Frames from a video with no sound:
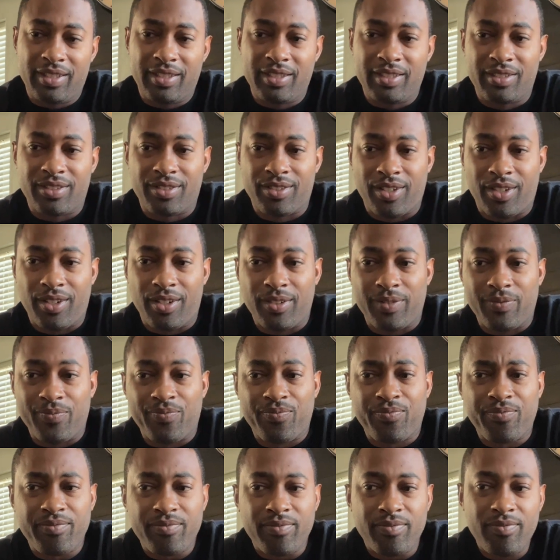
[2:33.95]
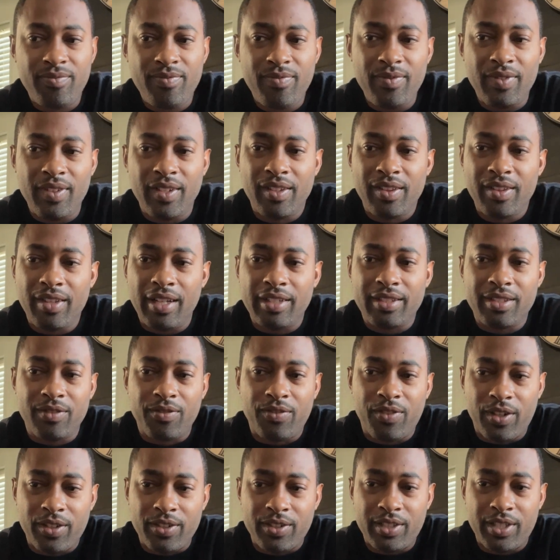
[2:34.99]
So that's the
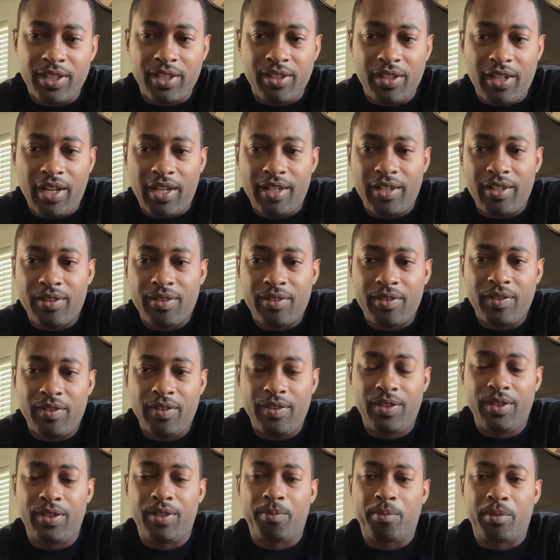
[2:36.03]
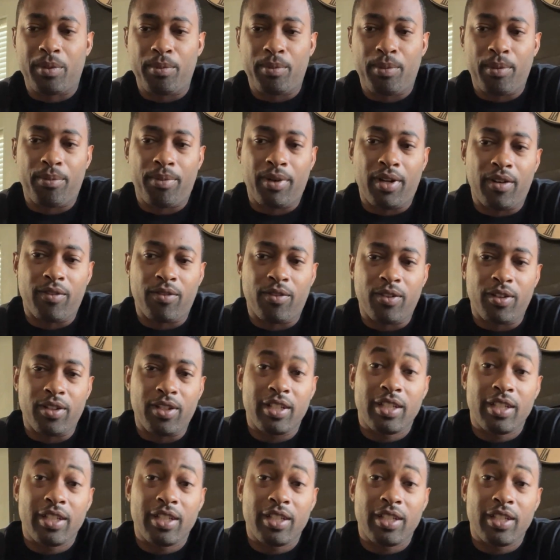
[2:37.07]
first thing you gotta be prepared for.